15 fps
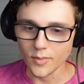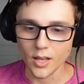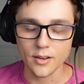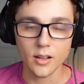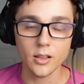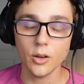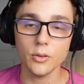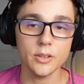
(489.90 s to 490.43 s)

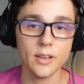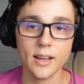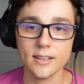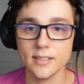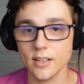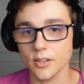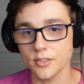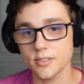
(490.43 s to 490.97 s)
Alolan
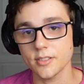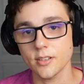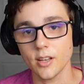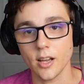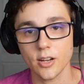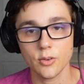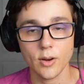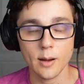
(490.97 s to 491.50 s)
Ninetales,
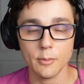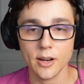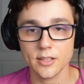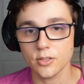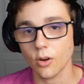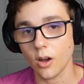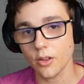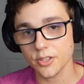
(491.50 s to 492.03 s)
Cramorant.
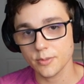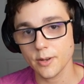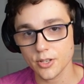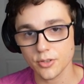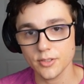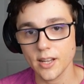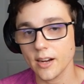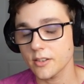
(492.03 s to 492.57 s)
So all the special
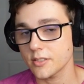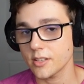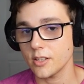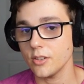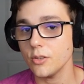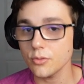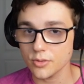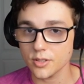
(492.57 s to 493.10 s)
attackers that
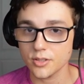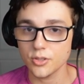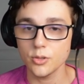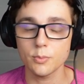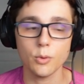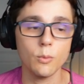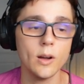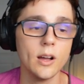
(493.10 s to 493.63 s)
can use this
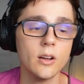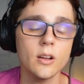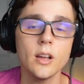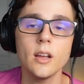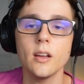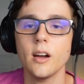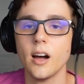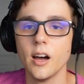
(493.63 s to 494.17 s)
super well
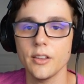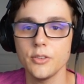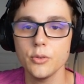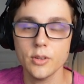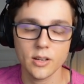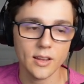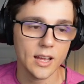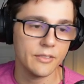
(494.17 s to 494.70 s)
do
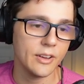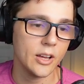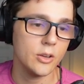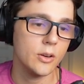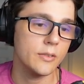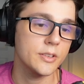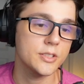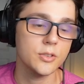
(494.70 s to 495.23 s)
get a lot of value
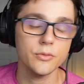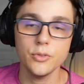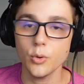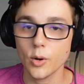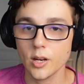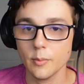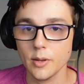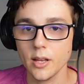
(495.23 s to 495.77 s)
out of this. So if you are
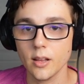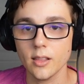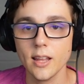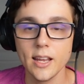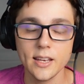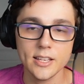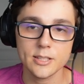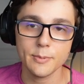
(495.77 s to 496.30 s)
going to be a
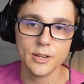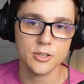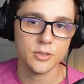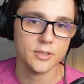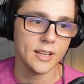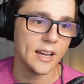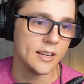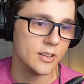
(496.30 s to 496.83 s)
laning special
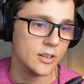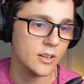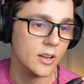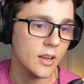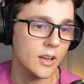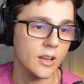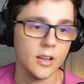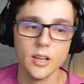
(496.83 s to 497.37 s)
attacker,
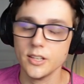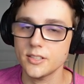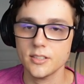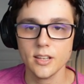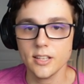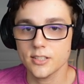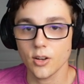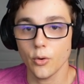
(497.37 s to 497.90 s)

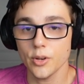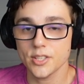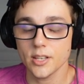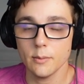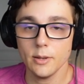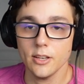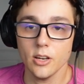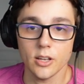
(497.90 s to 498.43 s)
it's always going to
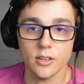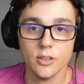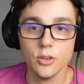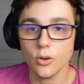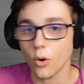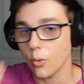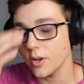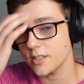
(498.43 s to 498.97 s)
be good. You
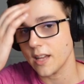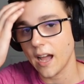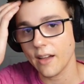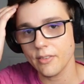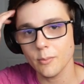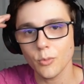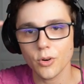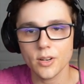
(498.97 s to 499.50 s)
always
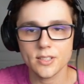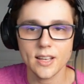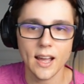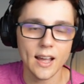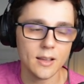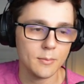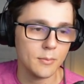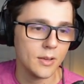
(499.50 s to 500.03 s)
having more
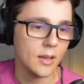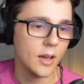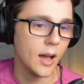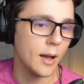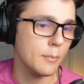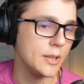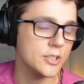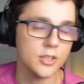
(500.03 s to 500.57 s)
attack
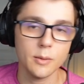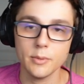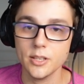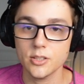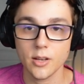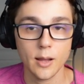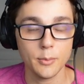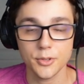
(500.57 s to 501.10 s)
means you're going
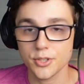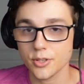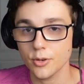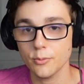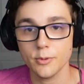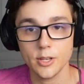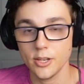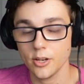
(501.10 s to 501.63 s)
to be able to
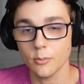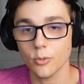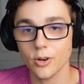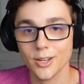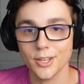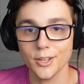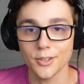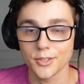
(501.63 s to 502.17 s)
secure more
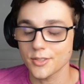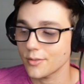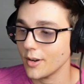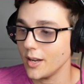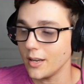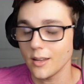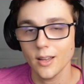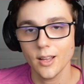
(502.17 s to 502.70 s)
kills,
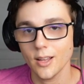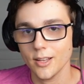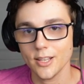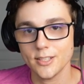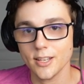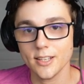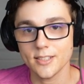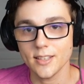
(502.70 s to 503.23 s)
right?
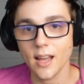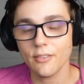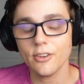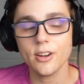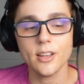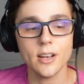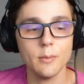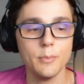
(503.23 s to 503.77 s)
It's never
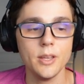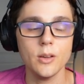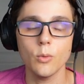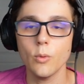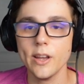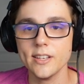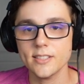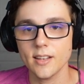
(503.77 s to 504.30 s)
going to be a
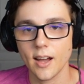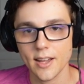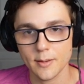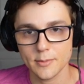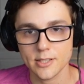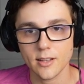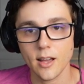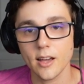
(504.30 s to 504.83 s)
wasted item
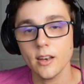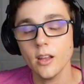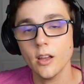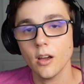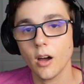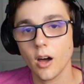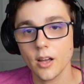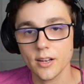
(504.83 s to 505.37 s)
slot
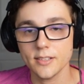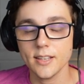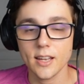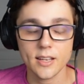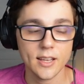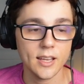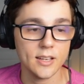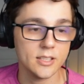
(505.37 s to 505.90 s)
on a
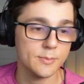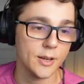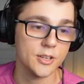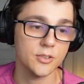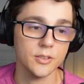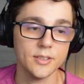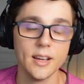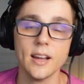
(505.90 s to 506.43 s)
dedicated
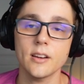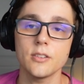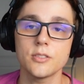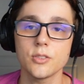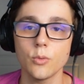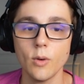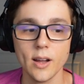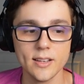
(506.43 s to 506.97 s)
special attacker.
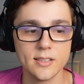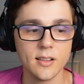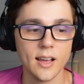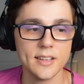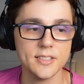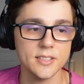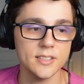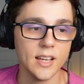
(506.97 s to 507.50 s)
So Wise
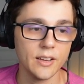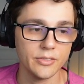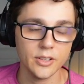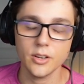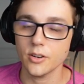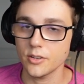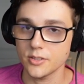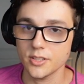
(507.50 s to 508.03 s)
Glasses definitely
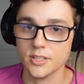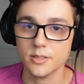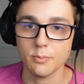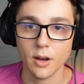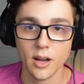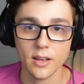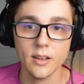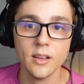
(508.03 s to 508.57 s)
earns its
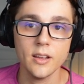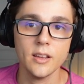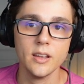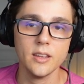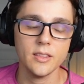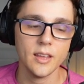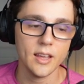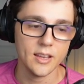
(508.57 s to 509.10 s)
spot
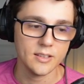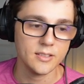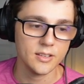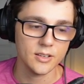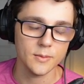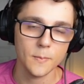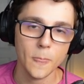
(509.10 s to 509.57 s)
in the A tier.